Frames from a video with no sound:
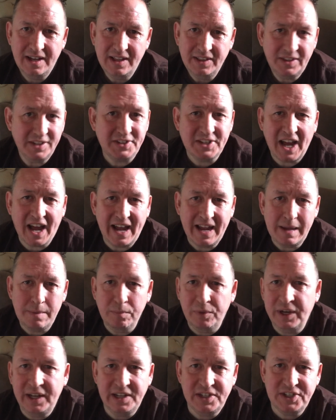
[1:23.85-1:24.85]
the time
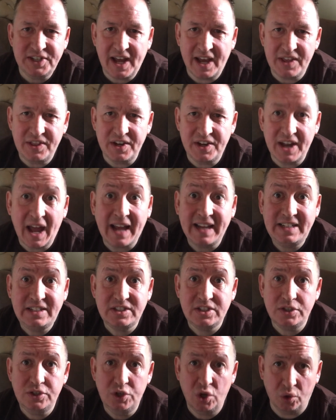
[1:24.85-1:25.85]
when it is neither
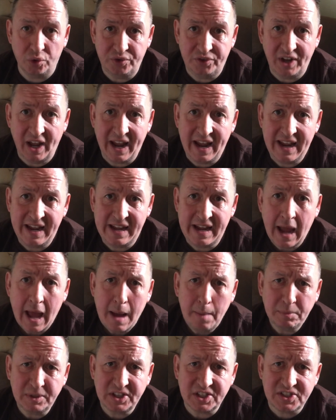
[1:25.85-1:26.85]
night nor day,
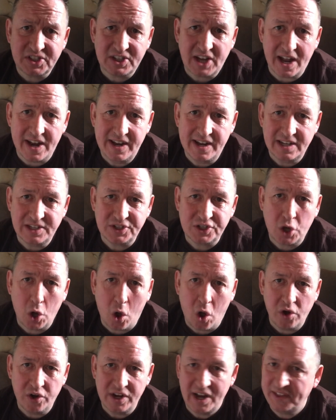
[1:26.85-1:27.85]
but the sun has
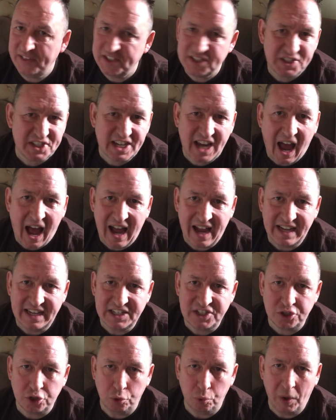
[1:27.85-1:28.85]
gone and the sky
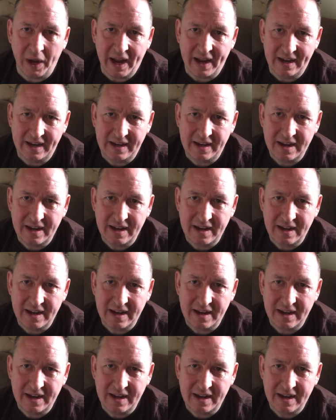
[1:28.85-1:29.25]
is grey,